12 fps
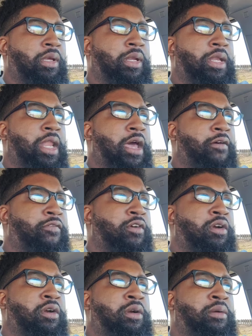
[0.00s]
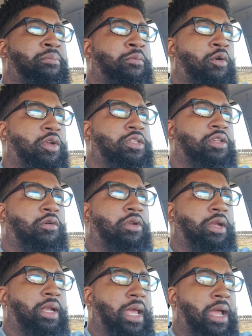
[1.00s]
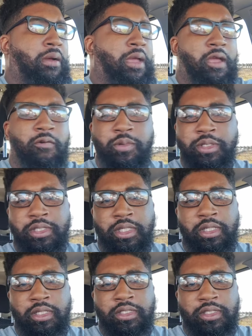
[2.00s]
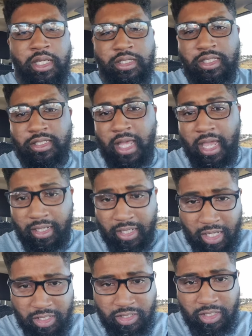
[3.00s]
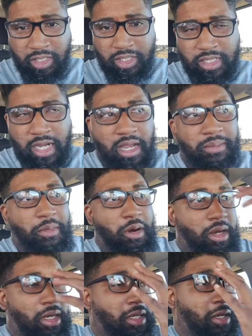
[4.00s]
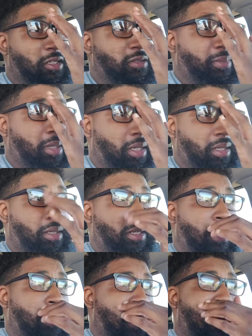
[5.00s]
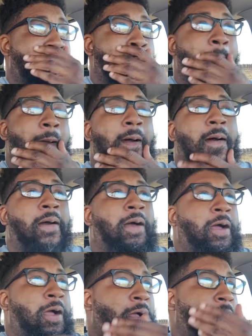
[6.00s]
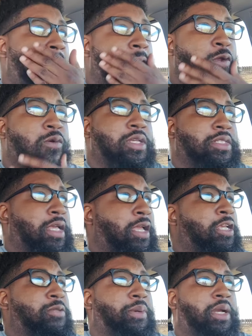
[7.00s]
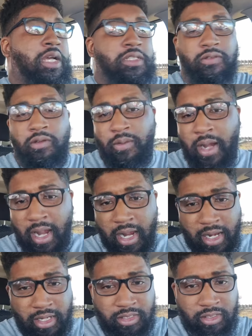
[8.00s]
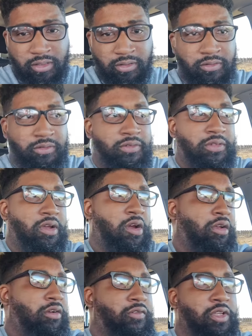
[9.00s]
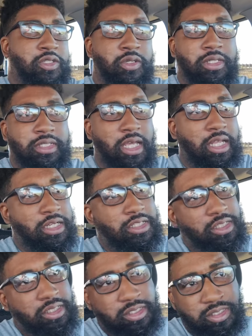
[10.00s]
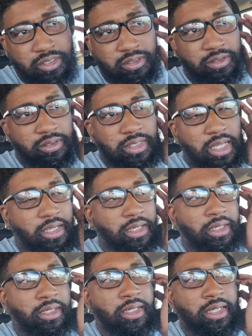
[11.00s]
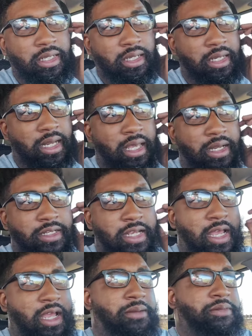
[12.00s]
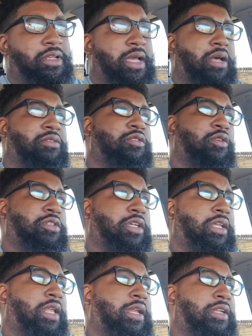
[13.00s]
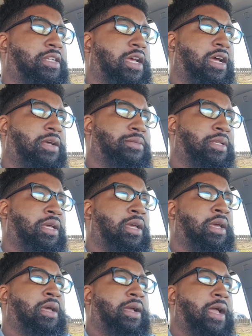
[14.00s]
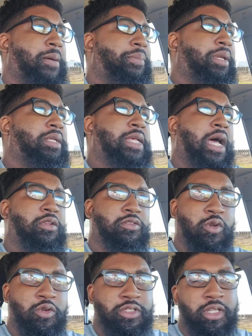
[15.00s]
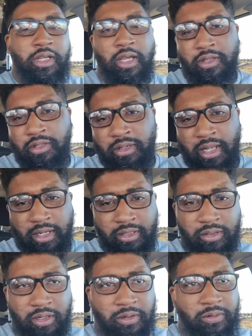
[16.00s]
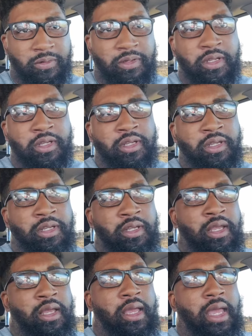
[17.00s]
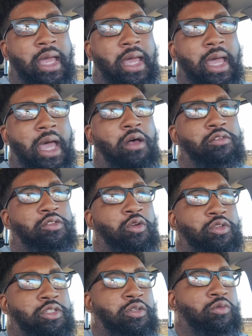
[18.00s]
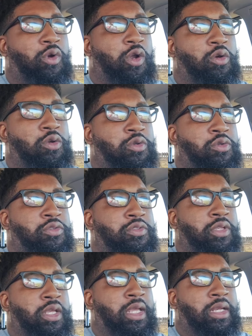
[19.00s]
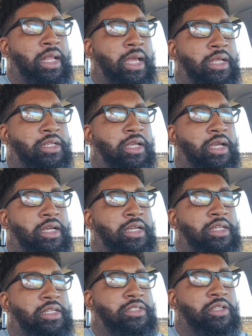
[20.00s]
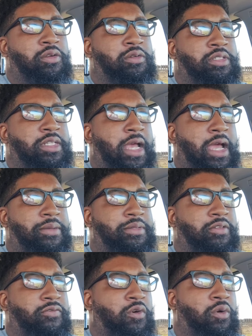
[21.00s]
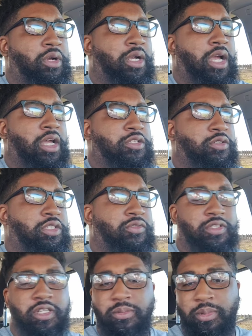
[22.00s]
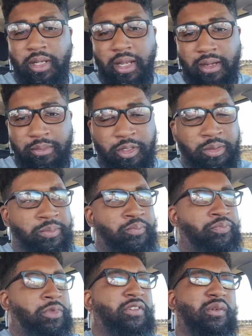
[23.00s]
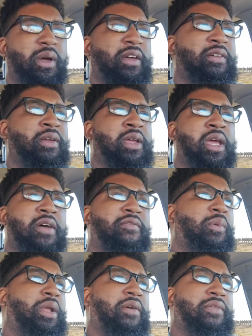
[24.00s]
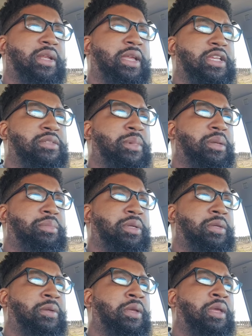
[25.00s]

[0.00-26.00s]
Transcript: Never more so than now have we seen such a stagnation in the job market. There's been, you can say it's because of the rise of artificial intelligence taking a lot of jobs or outsourcing a lot of jobs. Companies outsourcing other, like, you know, outsourcing roles and like certain jobs to foreign countries for cheaper labor, for whatever the case may be.